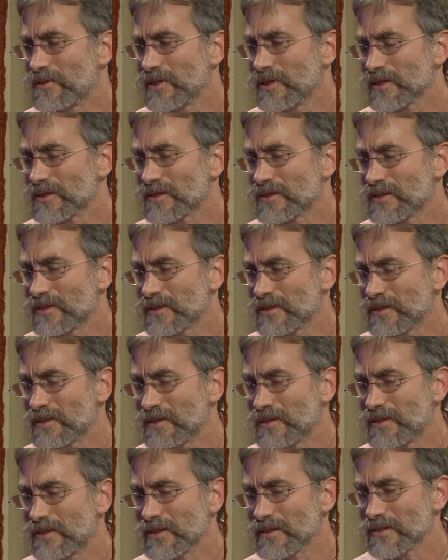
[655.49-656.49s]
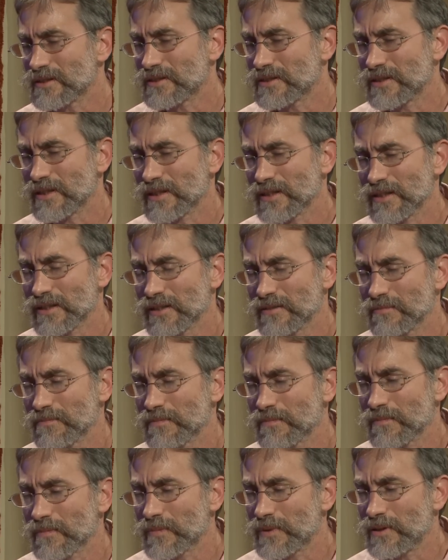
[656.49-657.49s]
Does
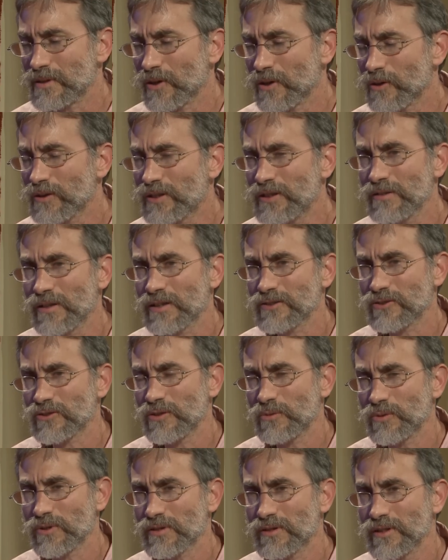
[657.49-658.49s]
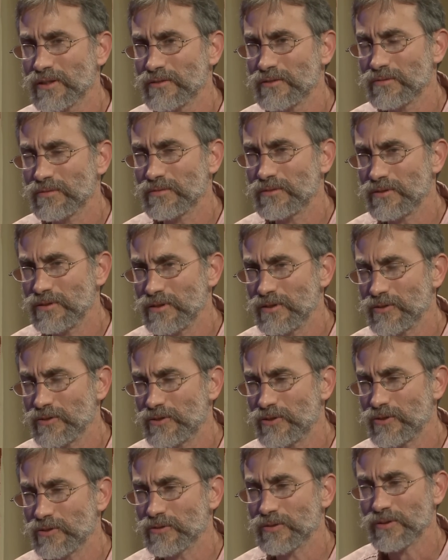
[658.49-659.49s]
the archaeological work that you
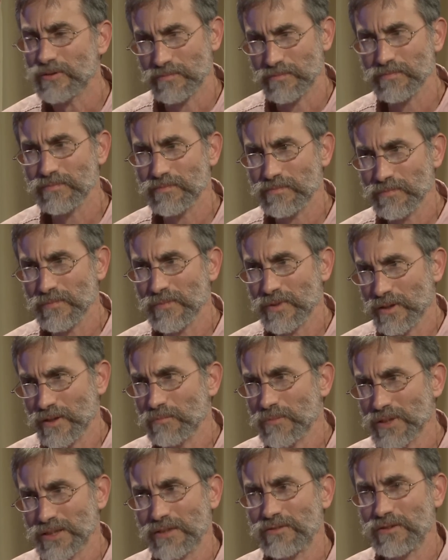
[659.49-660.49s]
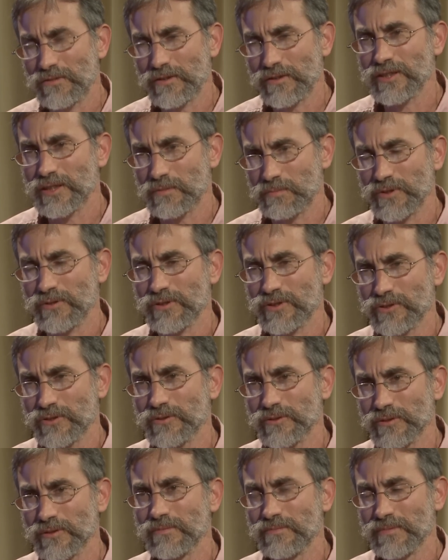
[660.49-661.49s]
do, it must have a very
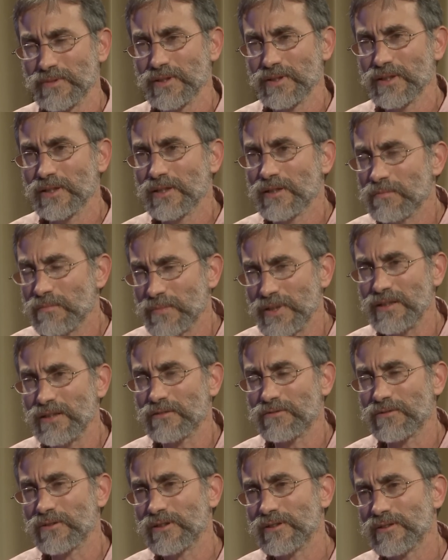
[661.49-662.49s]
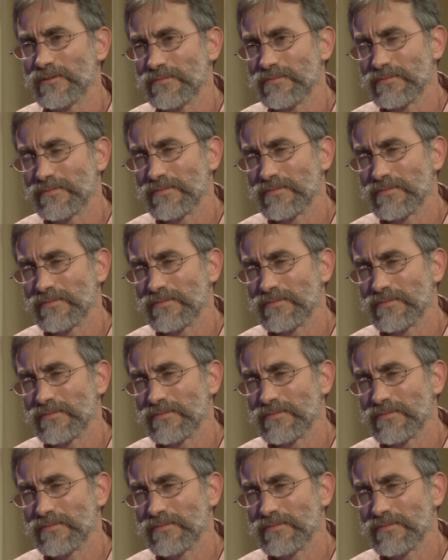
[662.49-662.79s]
spiritual meaning for you?